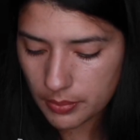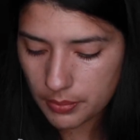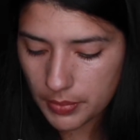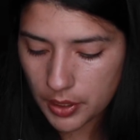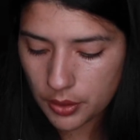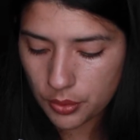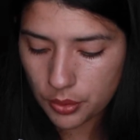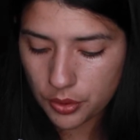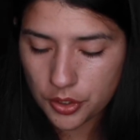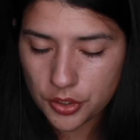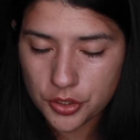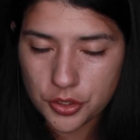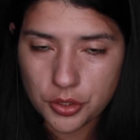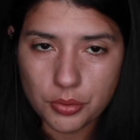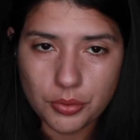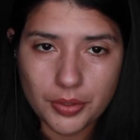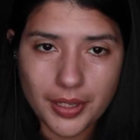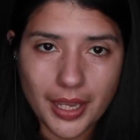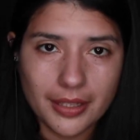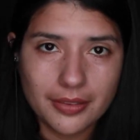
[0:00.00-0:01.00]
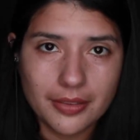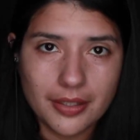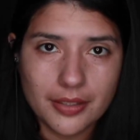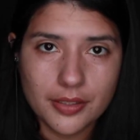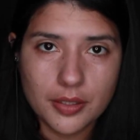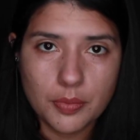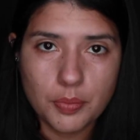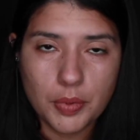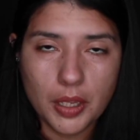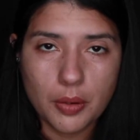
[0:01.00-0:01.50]
in order to get
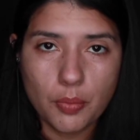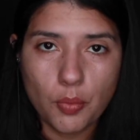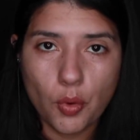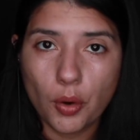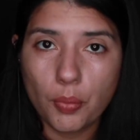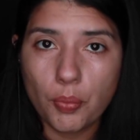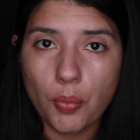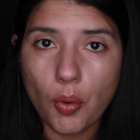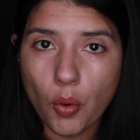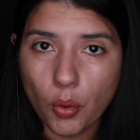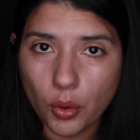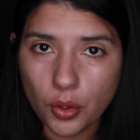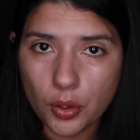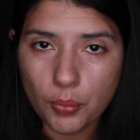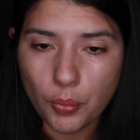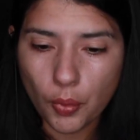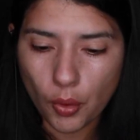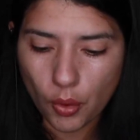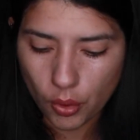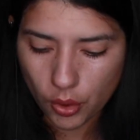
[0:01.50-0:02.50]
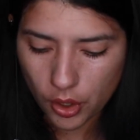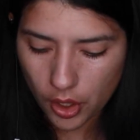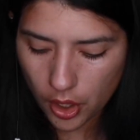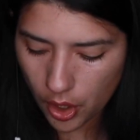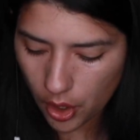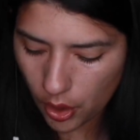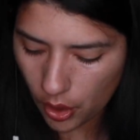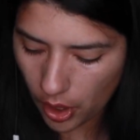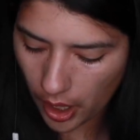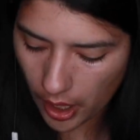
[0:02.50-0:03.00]
this to be a more portable
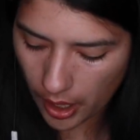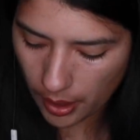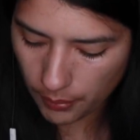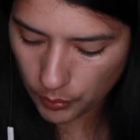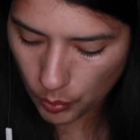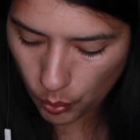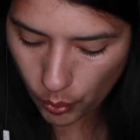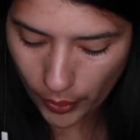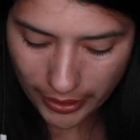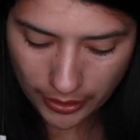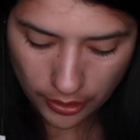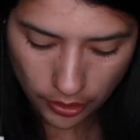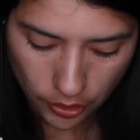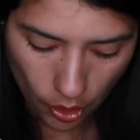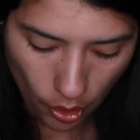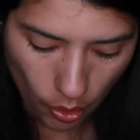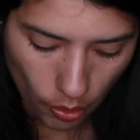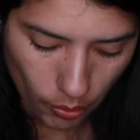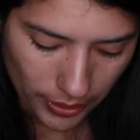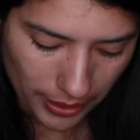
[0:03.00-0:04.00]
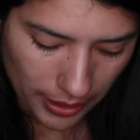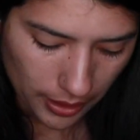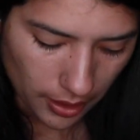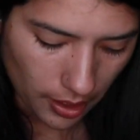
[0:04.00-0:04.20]
way to go when it